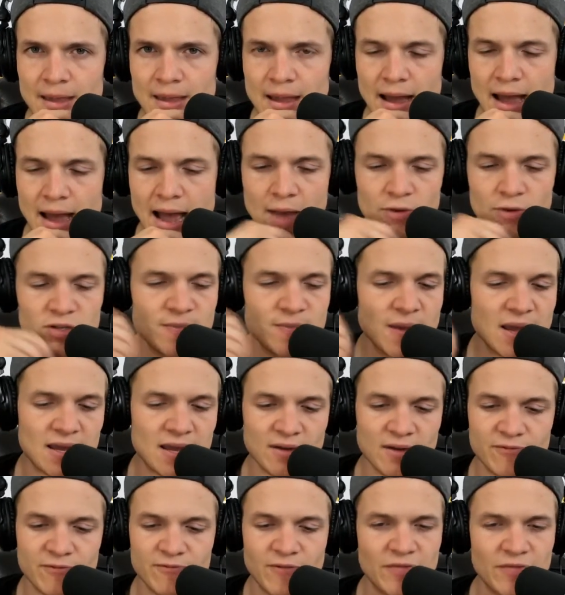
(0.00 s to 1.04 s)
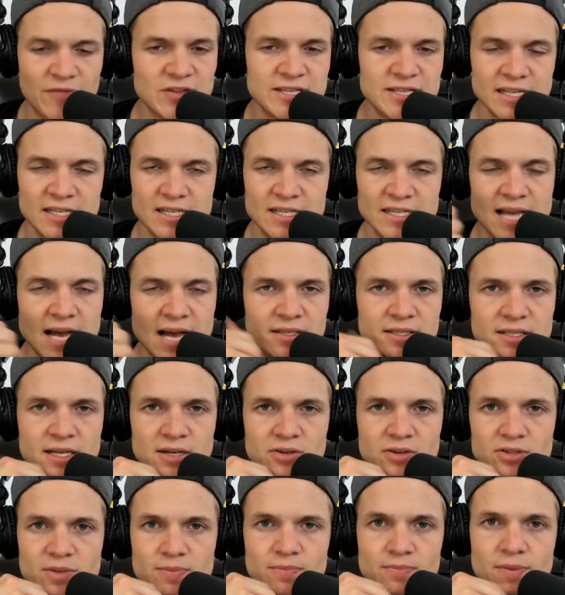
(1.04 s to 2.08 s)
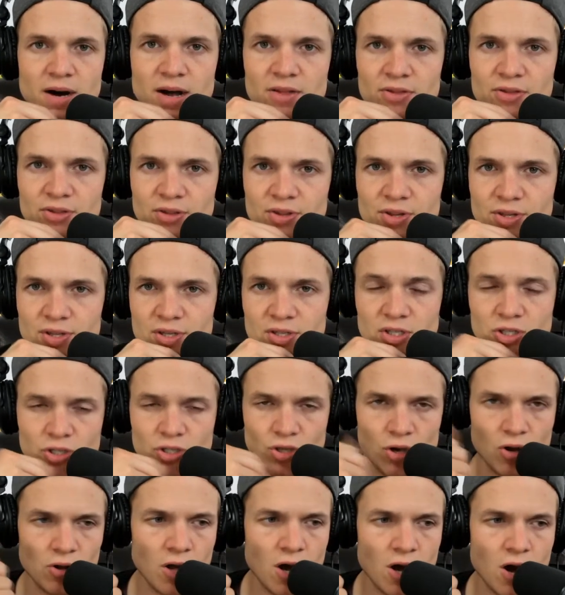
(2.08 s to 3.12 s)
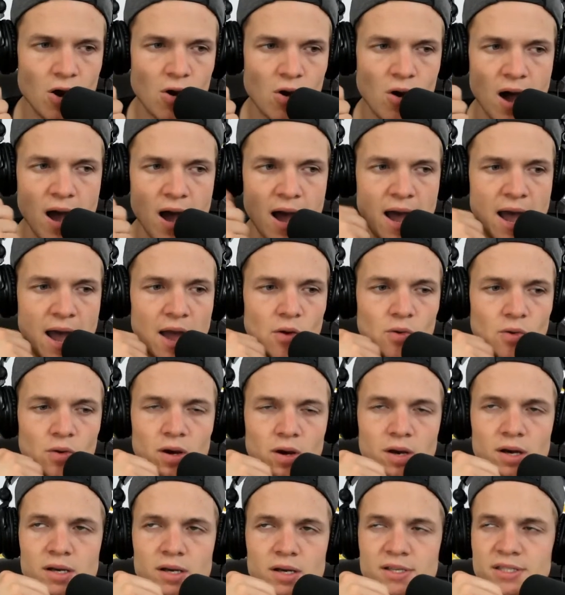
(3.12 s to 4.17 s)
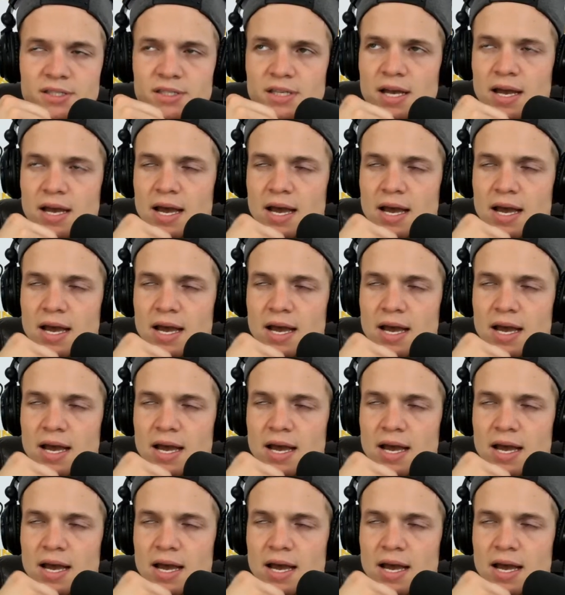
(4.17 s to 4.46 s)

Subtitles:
I was making $50,000, $60,000 a month solo. I was